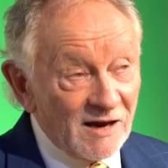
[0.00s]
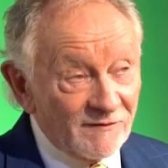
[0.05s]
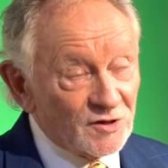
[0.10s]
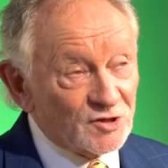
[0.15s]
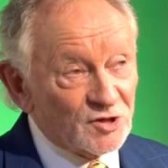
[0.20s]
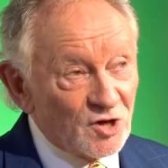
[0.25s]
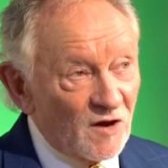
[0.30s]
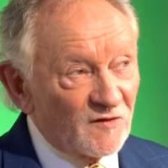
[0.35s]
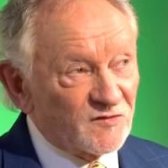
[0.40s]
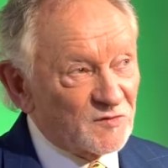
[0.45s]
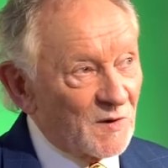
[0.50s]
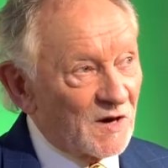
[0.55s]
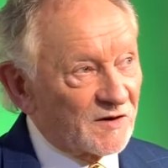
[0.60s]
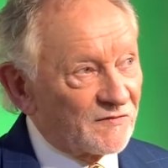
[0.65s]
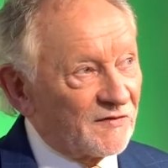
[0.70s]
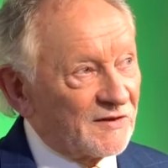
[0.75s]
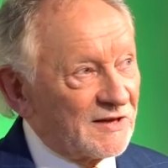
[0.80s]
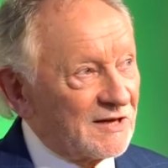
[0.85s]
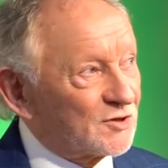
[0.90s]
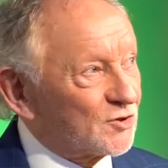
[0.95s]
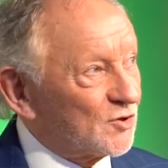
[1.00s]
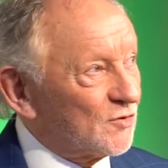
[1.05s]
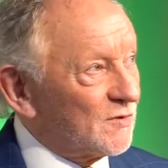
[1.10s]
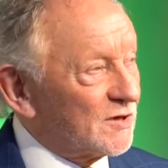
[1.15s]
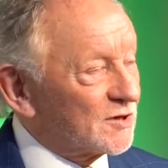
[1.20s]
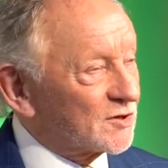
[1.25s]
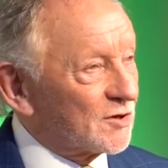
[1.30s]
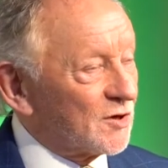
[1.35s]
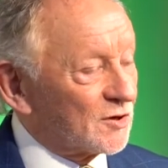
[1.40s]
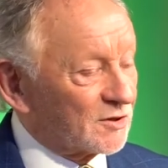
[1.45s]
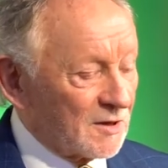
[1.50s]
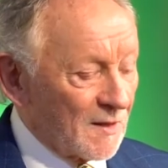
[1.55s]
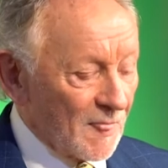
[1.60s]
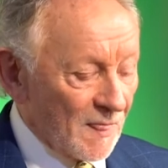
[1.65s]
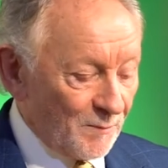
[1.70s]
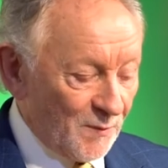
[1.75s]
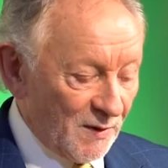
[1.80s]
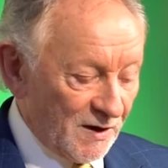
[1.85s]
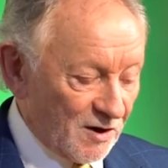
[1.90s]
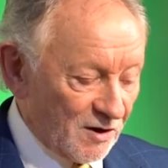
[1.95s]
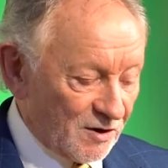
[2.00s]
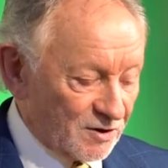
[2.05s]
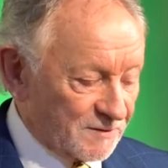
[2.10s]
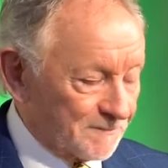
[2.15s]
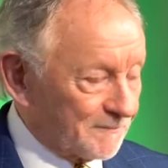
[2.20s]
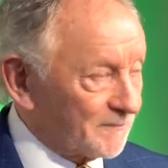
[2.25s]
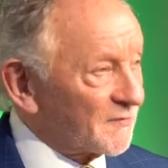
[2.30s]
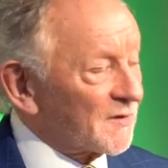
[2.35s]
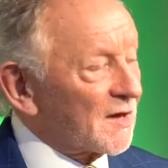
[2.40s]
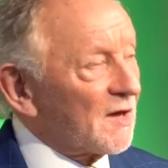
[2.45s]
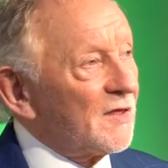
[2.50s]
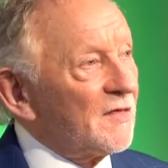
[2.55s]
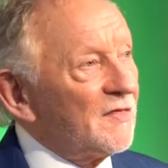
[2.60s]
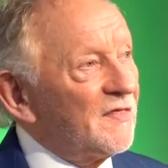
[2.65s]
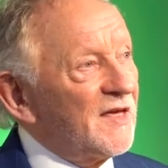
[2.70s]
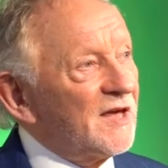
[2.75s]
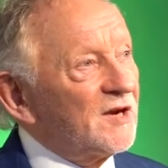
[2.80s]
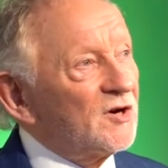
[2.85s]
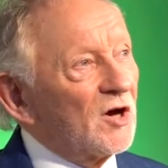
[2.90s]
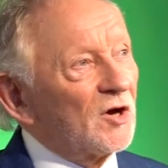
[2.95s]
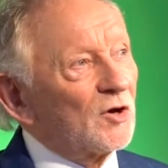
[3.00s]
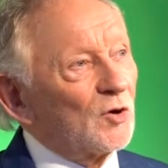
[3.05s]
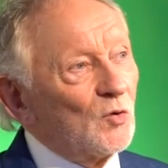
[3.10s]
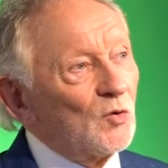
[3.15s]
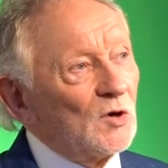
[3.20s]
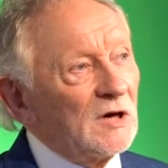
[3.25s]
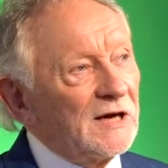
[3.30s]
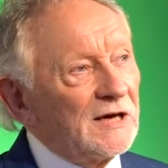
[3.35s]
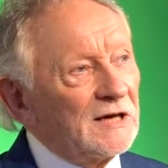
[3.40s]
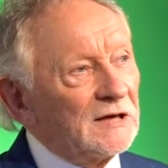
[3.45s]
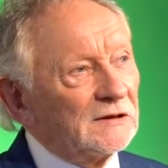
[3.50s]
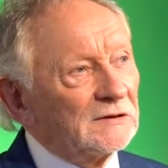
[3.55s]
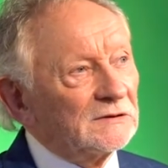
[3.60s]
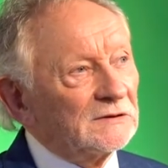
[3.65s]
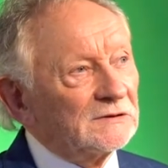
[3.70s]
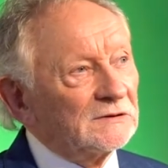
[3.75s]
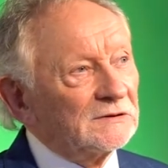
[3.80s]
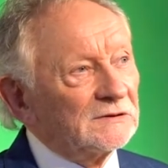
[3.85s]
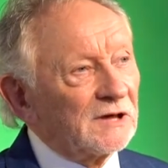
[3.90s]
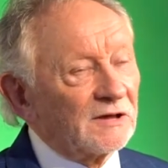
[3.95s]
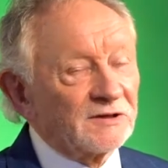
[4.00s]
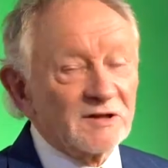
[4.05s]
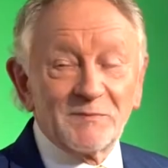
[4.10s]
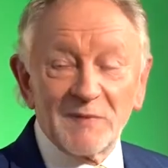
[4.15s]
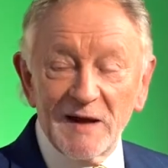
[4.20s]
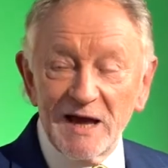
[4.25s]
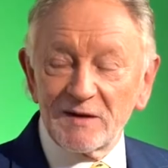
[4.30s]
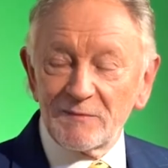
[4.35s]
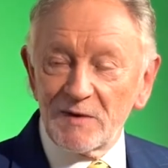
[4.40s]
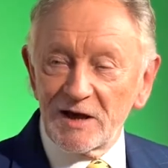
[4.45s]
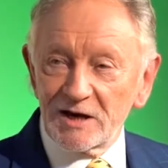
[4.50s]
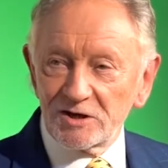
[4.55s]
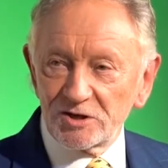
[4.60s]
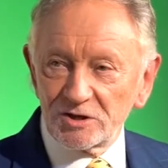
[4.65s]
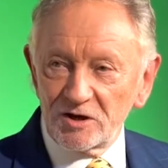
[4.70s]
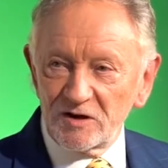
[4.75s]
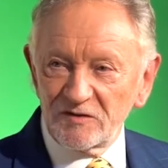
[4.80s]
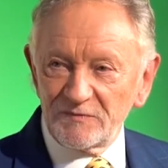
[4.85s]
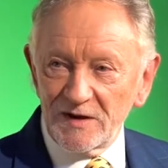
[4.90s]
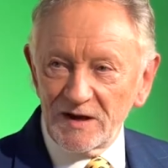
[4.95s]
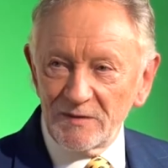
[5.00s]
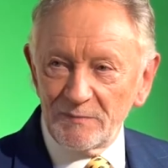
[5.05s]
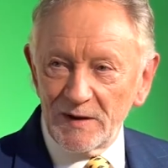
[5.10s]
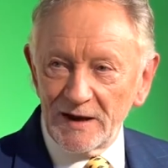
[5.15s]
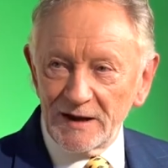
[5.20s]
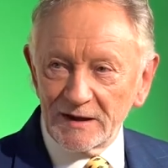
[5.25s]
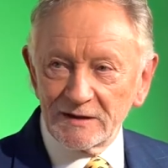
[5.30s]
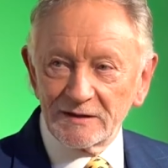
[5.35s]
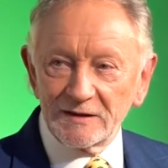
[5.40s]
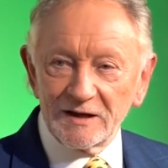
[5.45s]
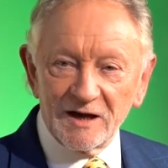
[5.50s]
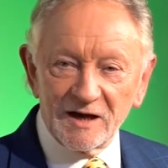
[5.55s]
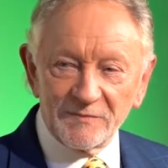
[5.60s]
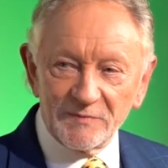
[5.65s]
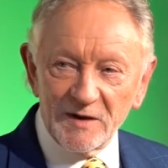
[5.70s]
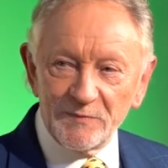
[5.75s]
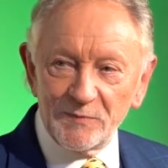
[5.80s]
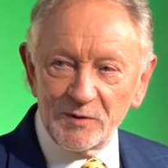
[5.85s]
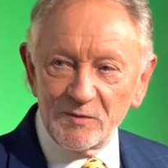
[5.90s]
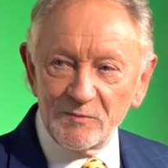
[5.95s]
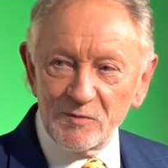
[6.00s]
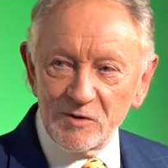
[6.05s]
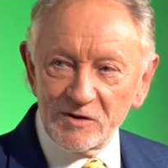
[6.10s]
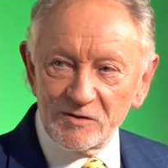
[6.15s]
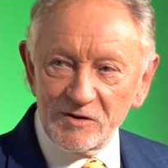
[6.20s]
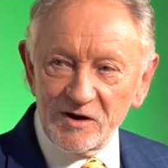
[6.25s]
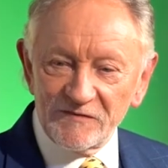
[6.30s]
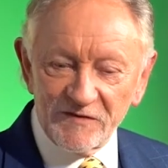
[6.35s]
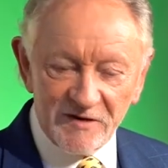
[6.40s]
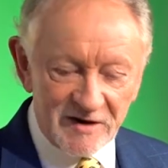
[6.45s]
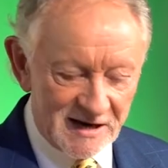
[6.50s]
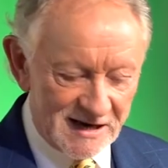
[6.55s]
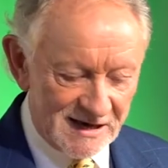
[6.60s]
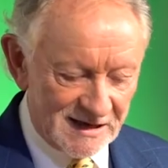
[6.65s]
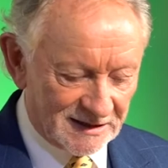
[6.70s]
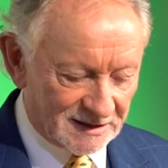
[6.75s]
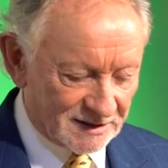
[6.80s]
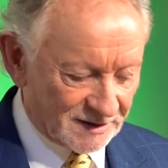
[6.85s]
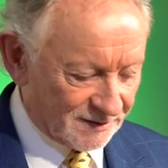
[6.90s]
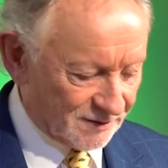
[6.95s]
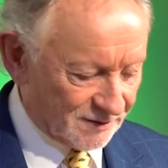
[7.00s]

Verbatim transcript: have a soft spot for these two wee songs because they not only got the bank manager off my back, they got my poor mother off her knees.